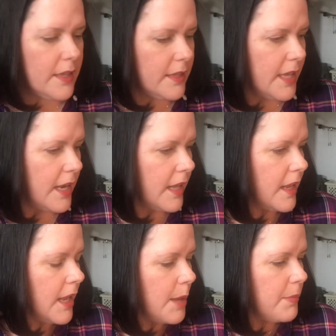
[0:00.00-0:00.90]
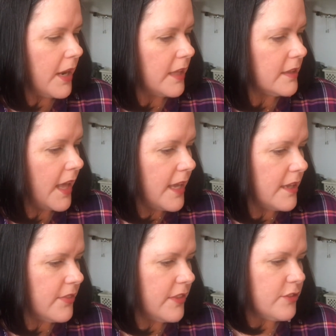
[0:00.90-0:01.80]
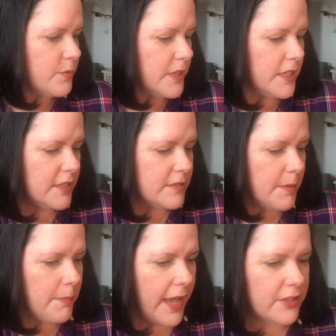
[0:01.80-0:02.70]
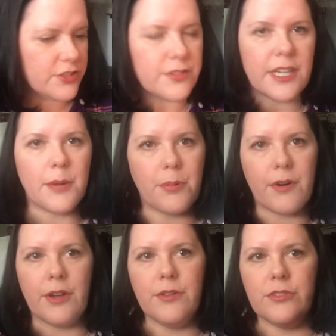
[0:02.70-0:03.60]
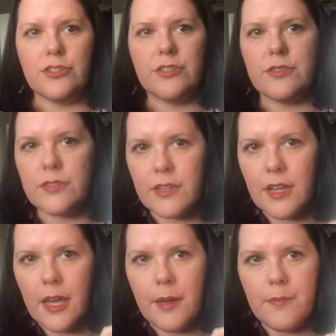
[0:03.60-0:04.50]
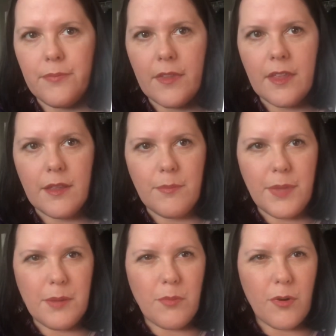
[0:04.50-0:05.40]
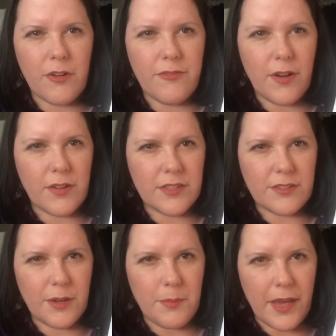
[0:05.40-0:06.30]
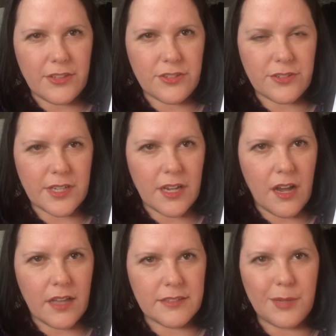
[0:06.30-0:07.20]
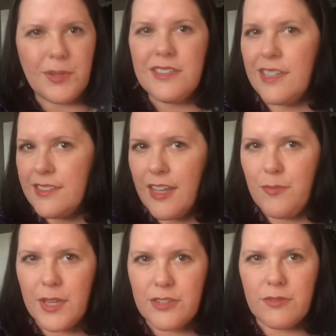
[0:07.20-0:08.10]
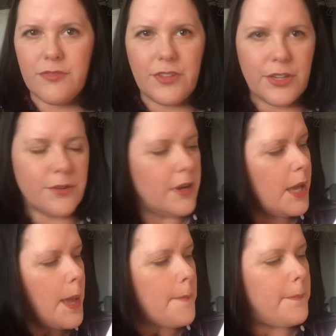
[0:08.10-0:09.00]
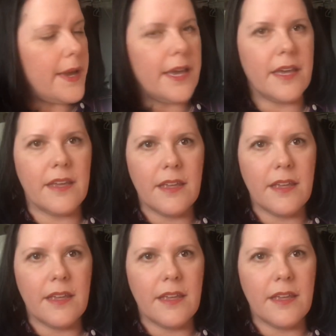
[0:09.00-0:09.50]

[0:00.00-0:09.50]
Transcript: get it. But I like this one is a mastery approach, so it's gonna be more focused on mastering a concept. It does have mixed review, but